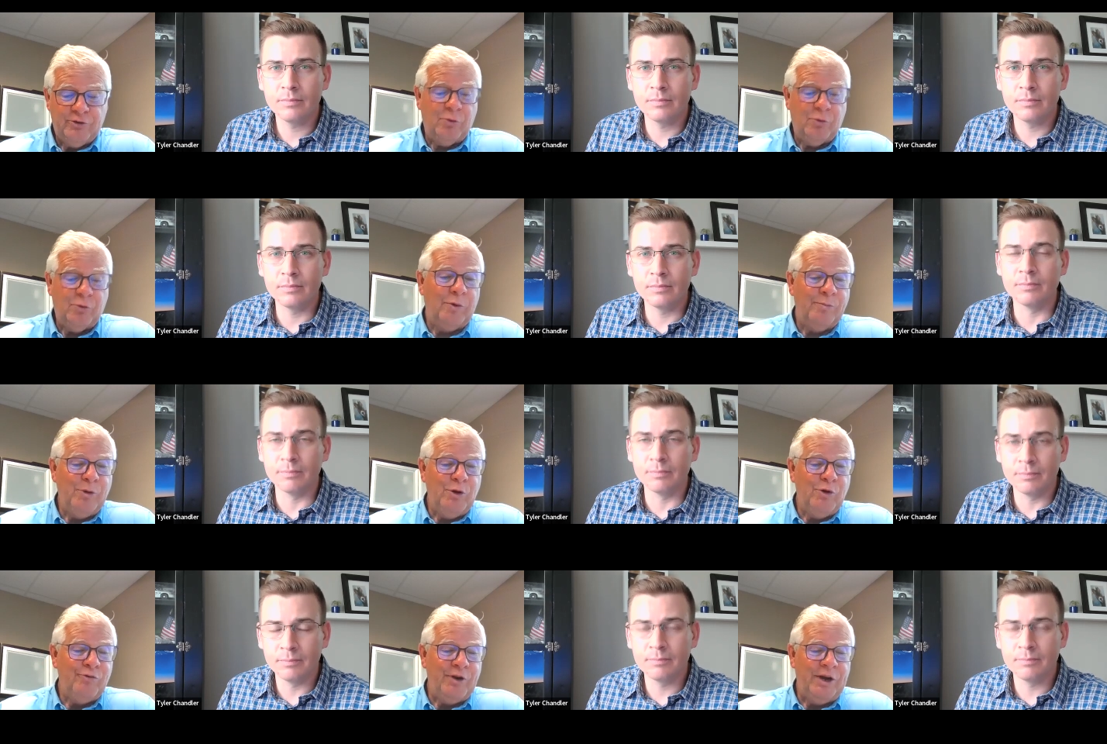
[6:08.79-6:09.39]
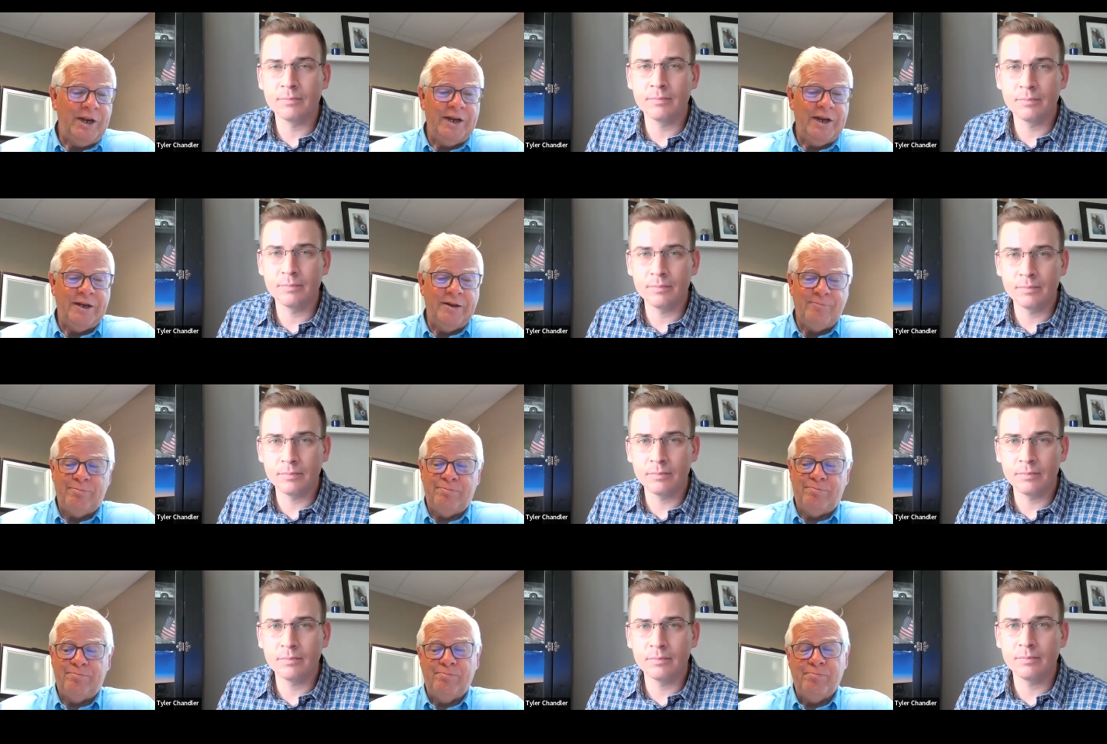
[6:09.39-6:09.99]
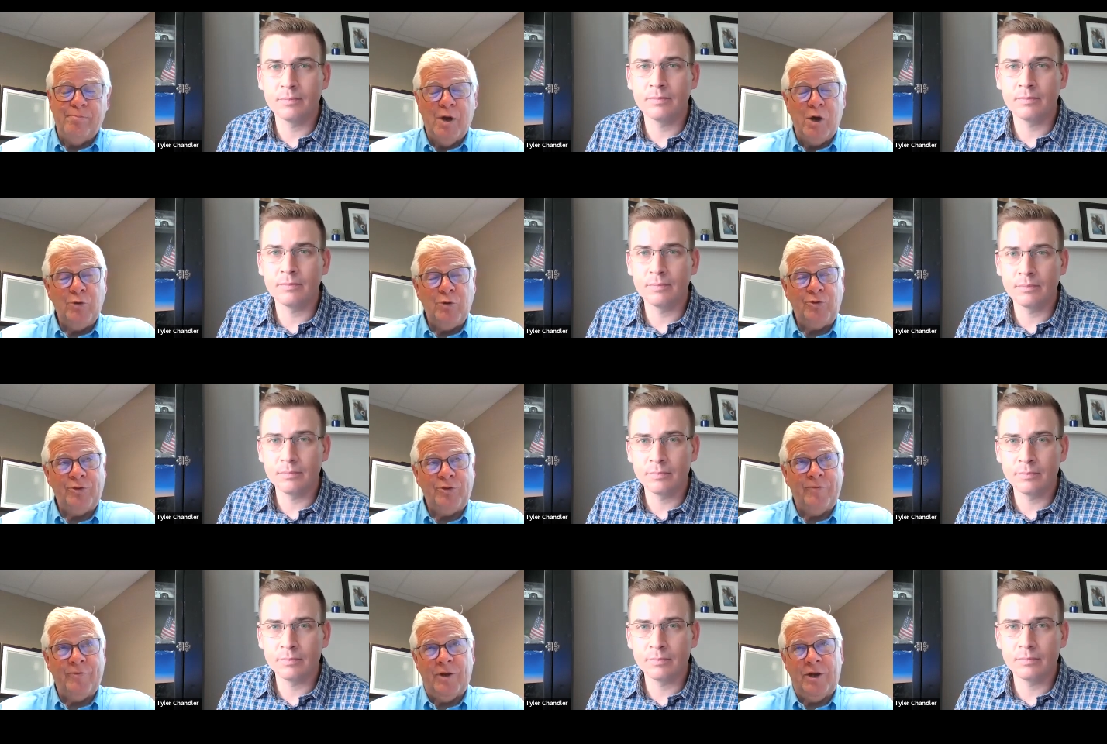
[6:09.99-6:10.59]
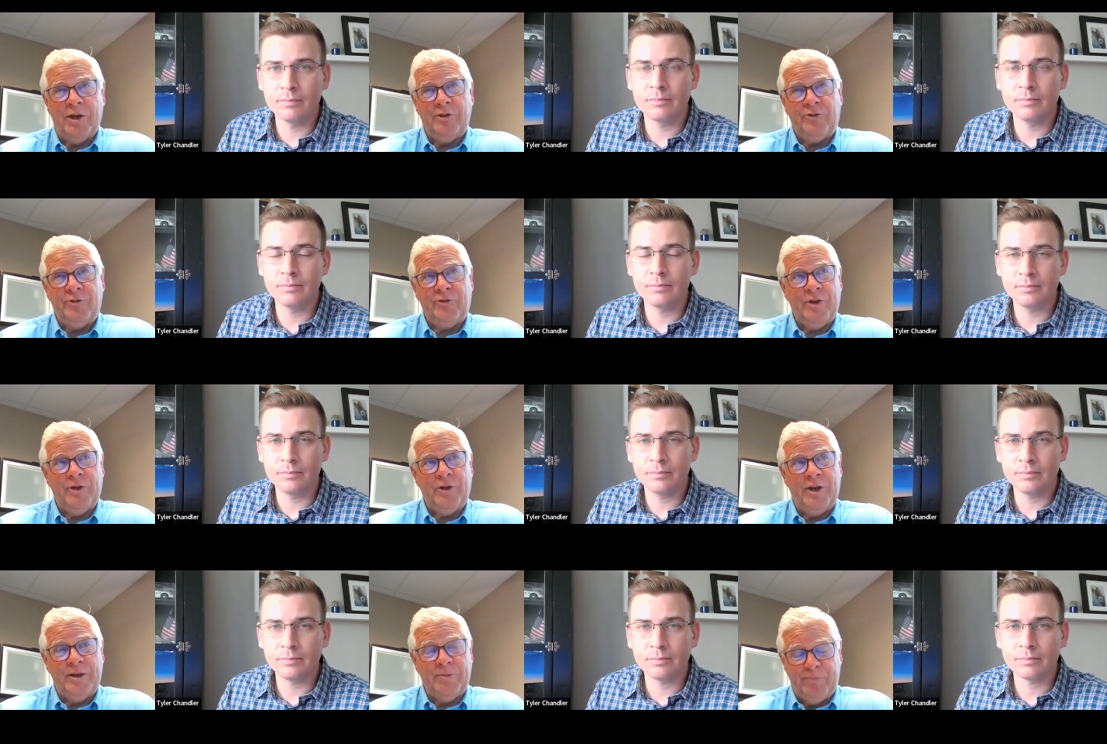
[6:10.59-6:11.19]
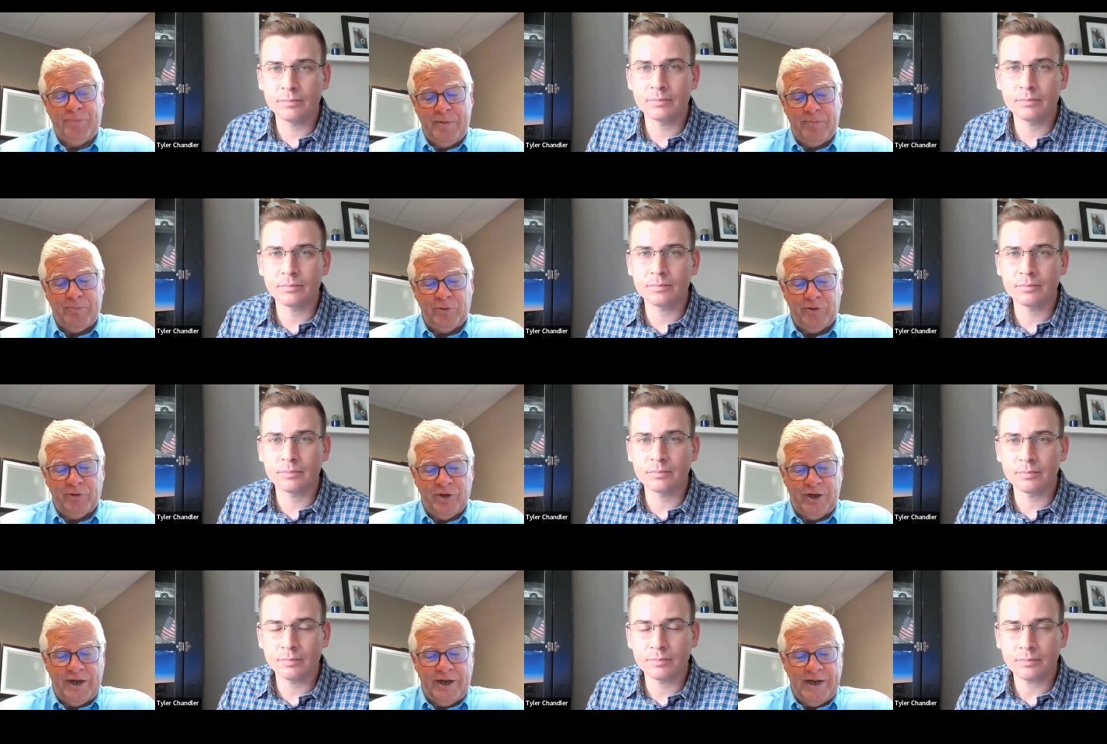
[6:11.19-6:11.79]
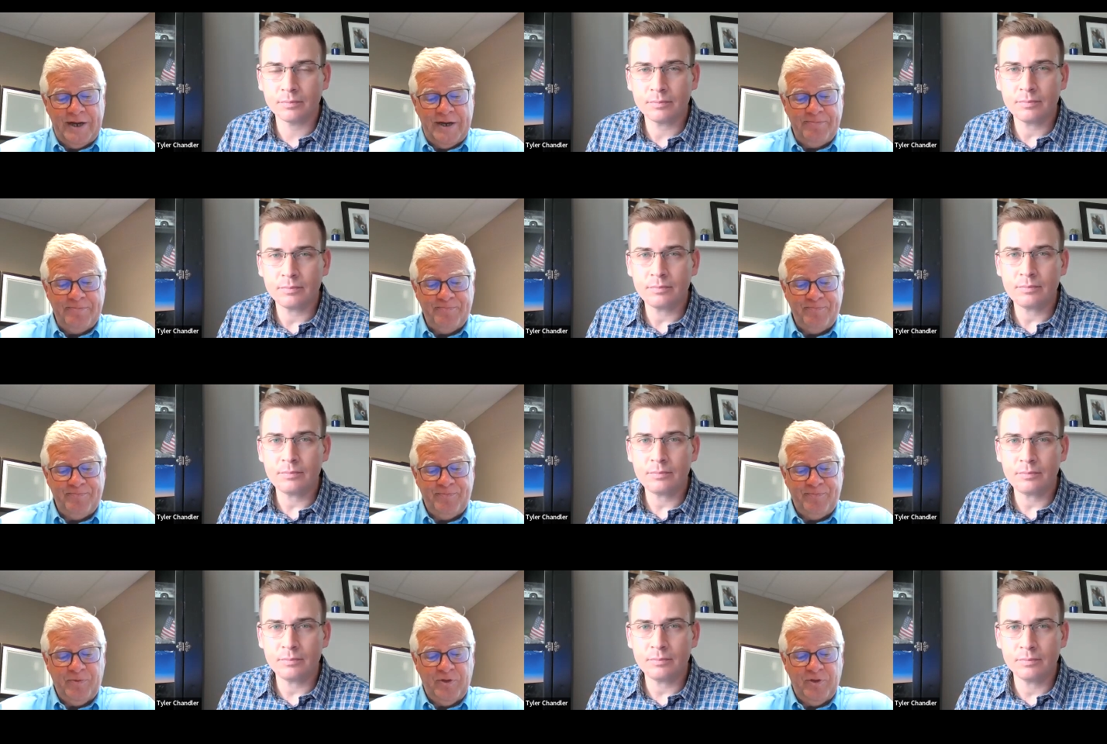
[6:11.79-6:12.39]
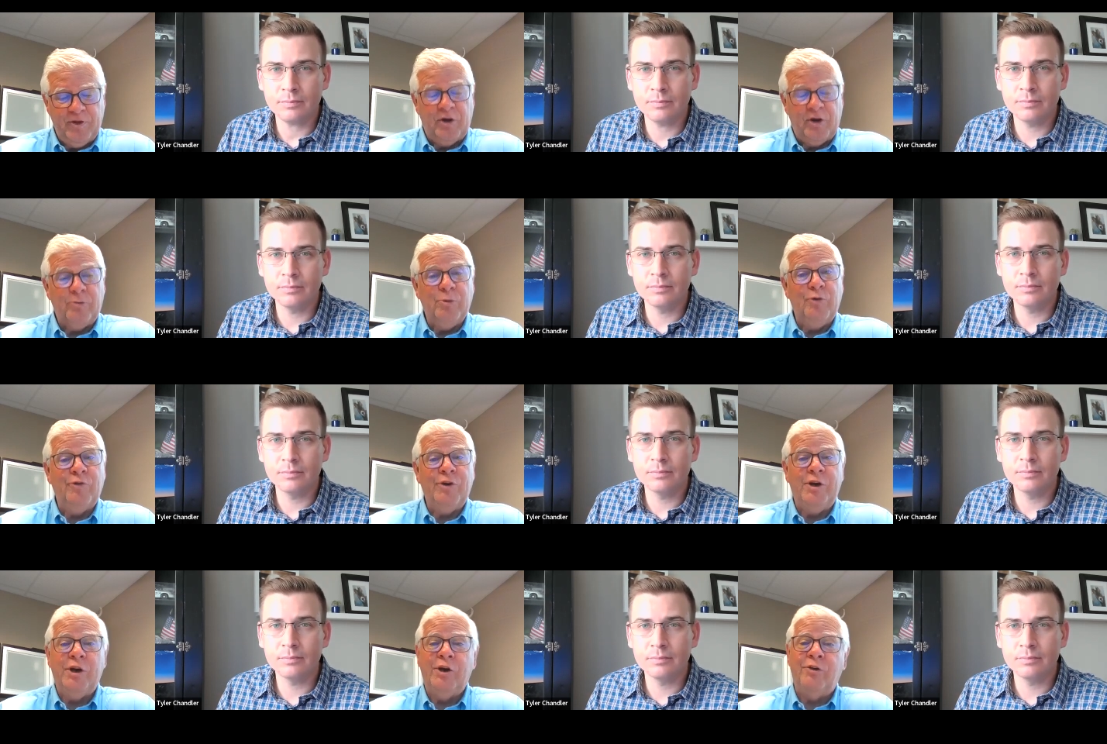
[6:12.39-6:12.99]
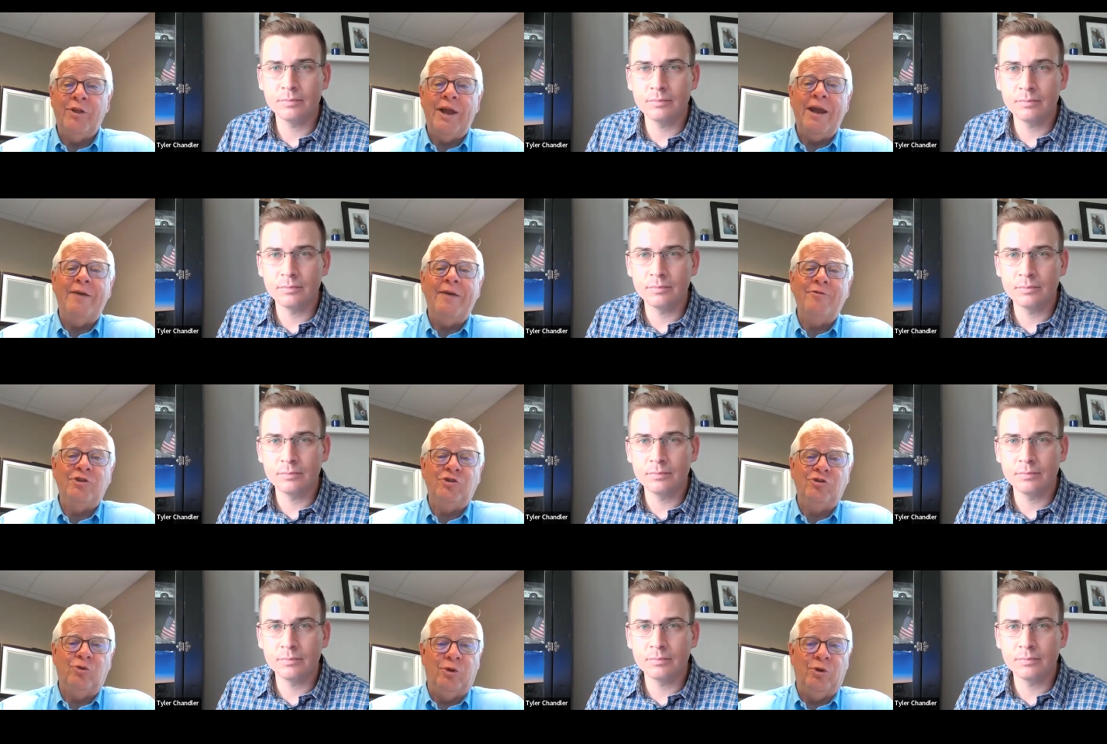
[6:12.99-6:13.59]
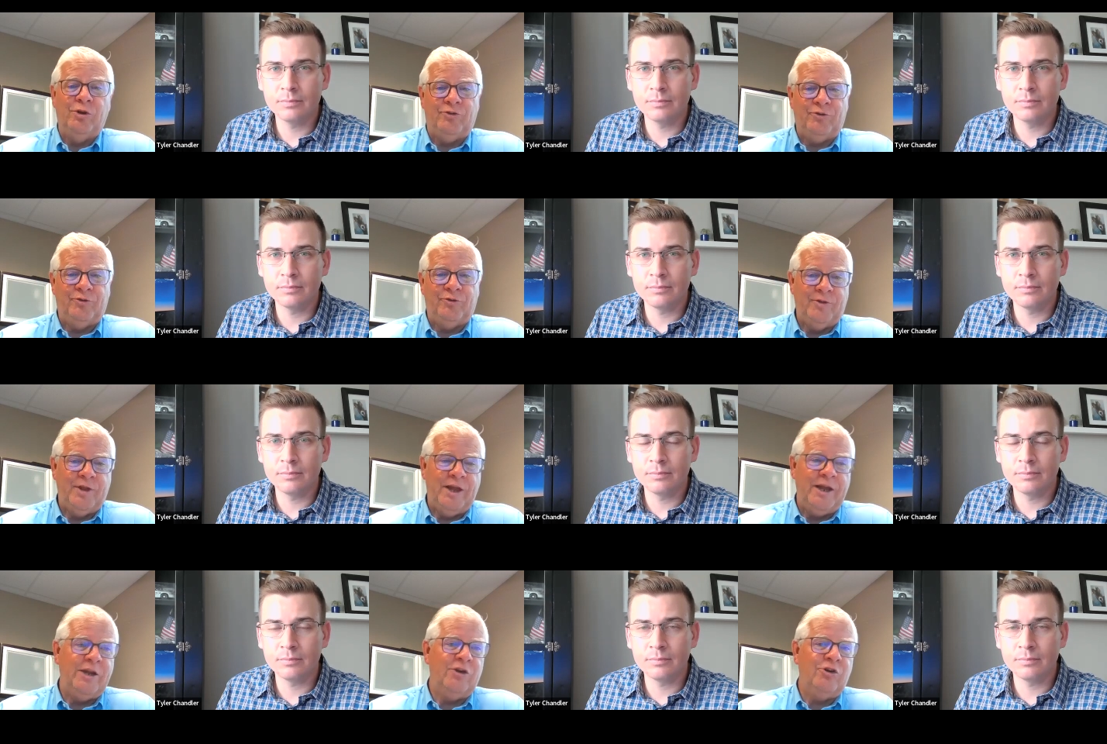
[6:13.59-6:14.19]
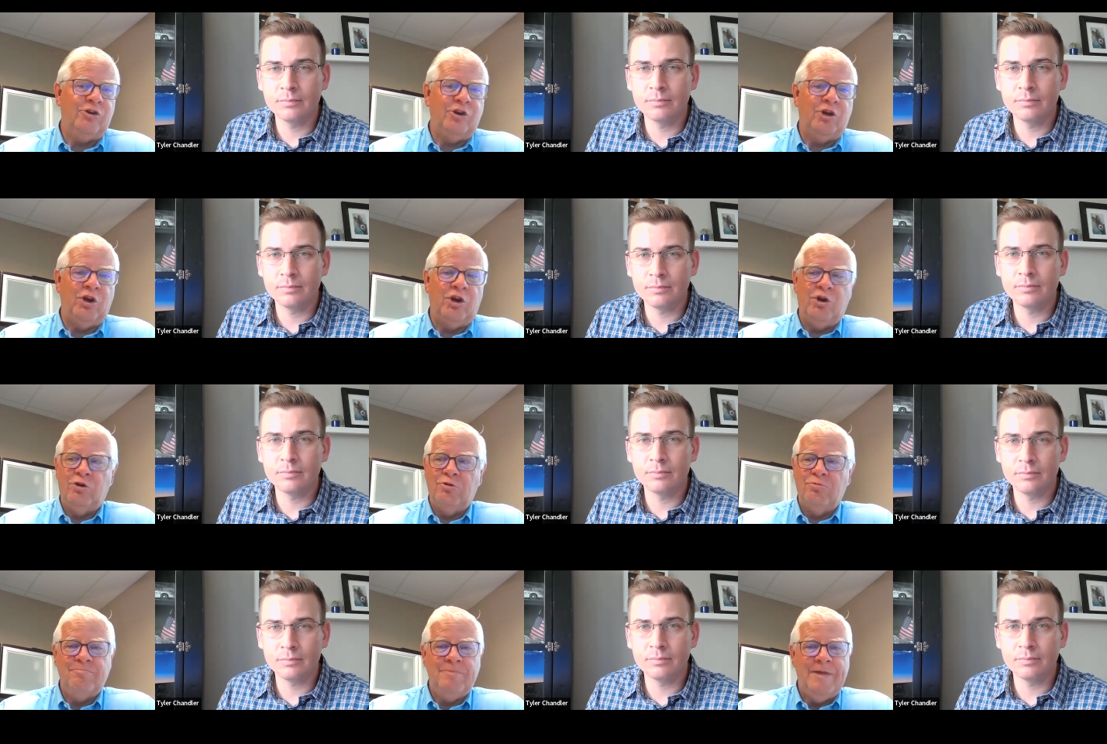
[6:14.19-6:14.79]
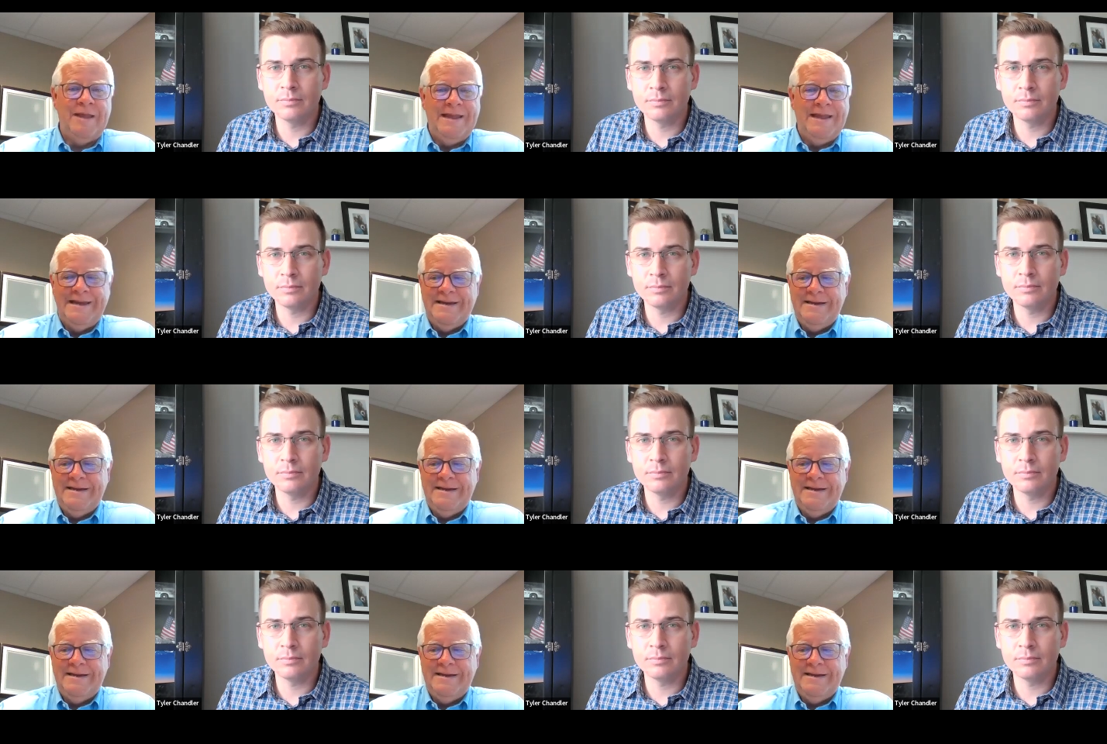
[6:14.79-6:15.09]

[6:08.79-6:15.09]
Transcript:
Speaker 1: So mm -hmm. we're mm-hmm. moving in and most of us and the people today that are moving here, they have a choice. They could go